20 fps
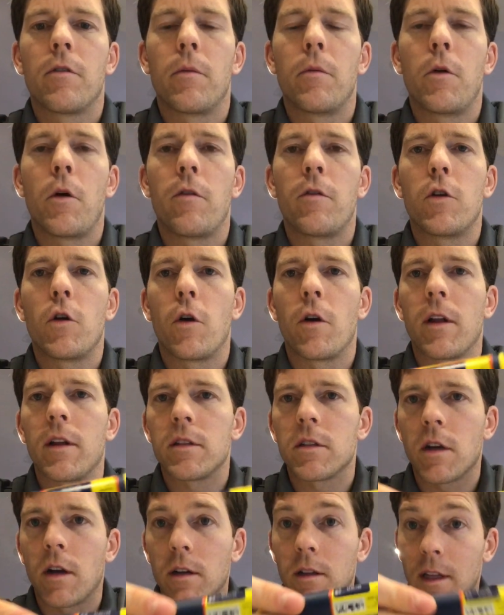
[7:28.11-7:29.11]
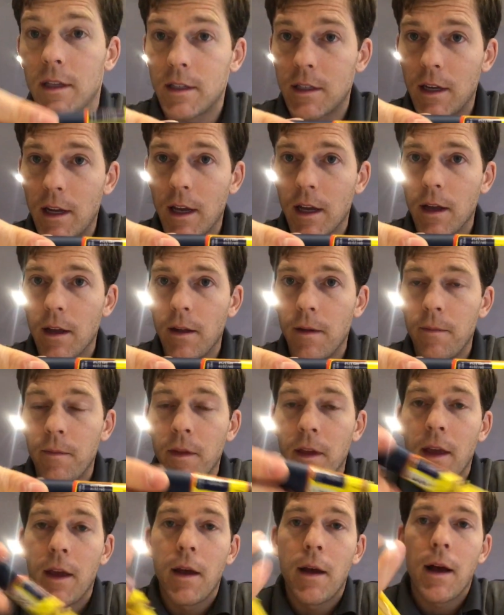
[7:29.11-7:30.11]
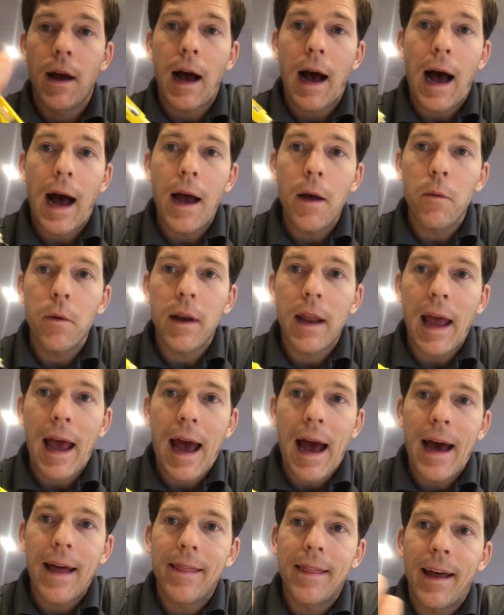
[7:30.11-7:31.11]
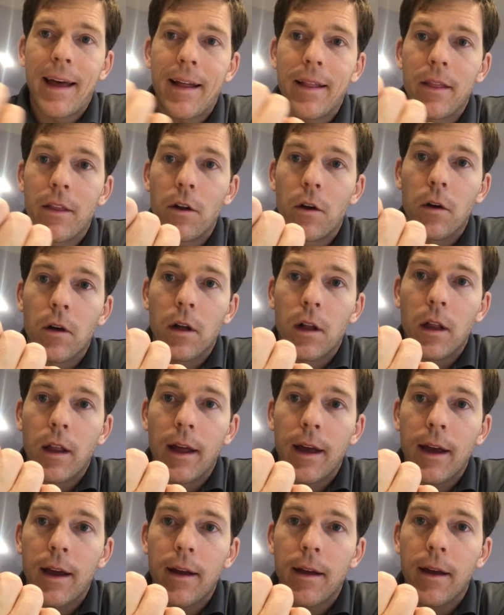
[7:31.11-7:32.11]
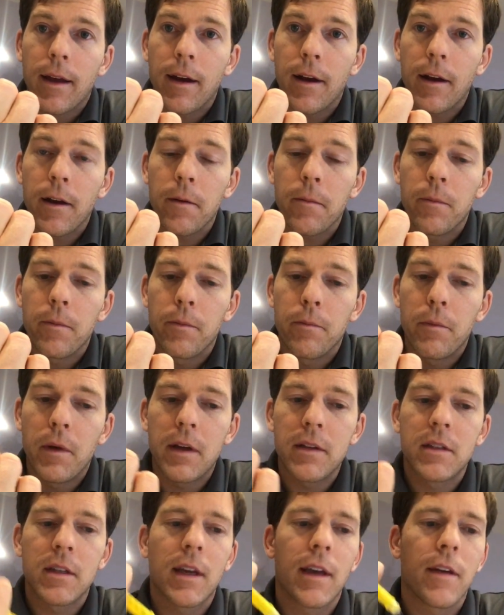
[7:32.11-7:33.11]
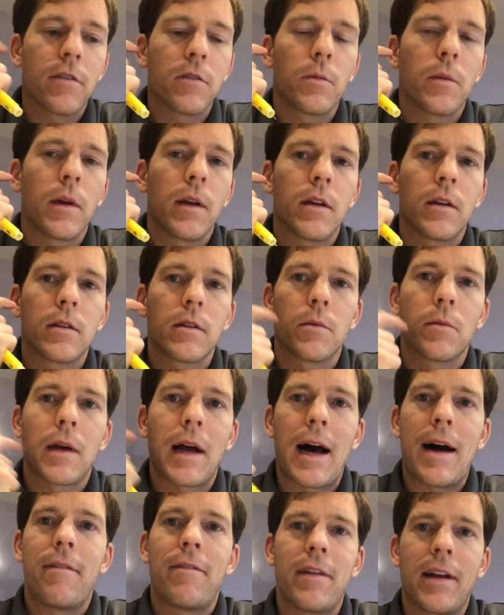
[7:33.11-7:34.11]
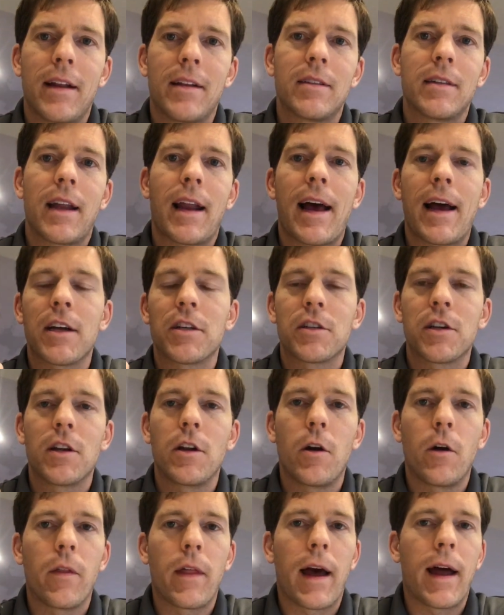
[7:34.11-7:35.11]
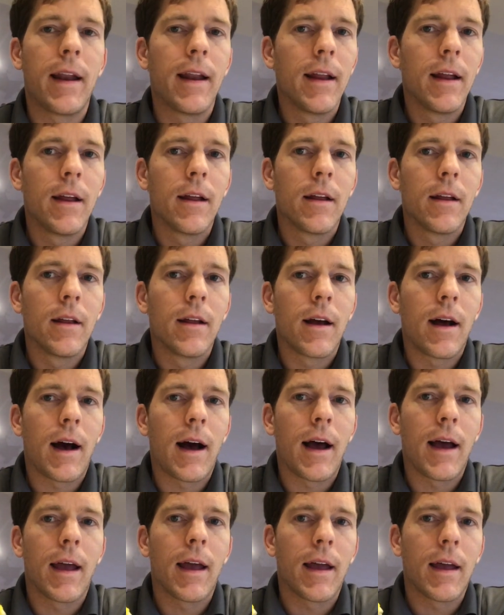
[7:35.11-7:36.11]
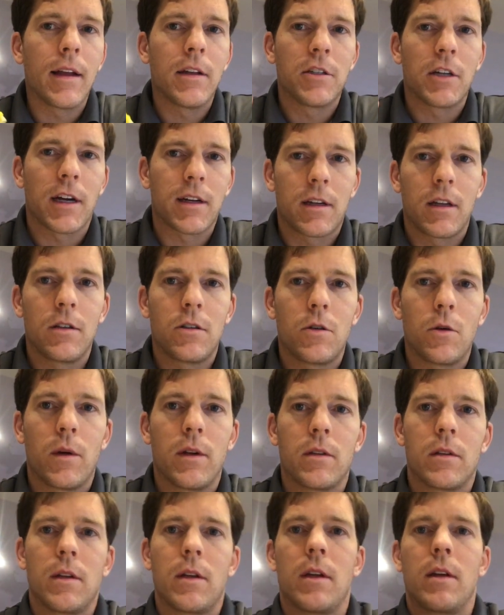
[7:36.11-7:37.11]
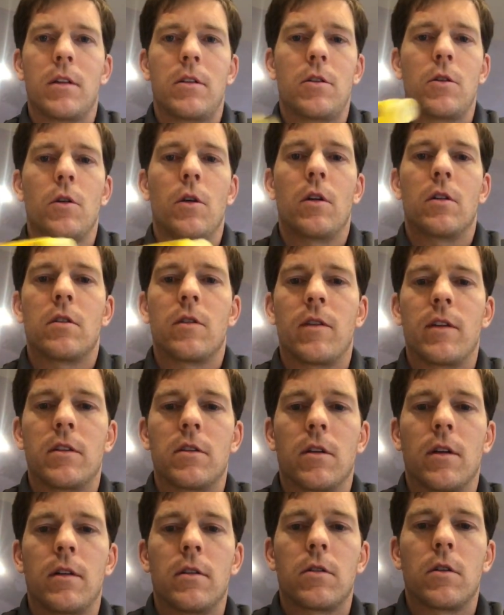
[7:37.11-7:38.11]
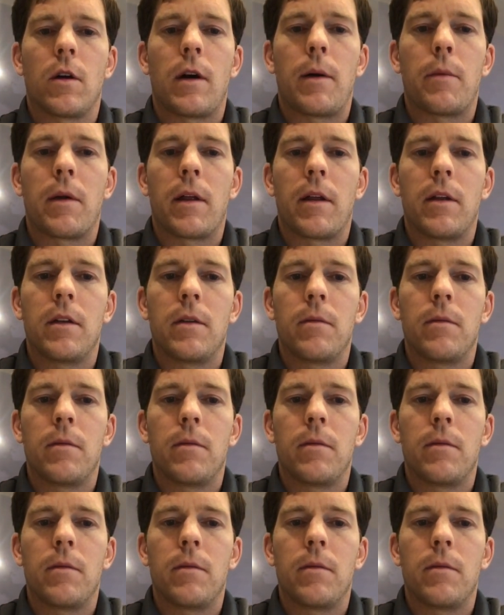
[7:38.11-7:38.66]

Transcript: Novo Nordisk are listening, I would add that little click here because it gives me some confidence that I actually know that I injected 2 units of insulin. So I'm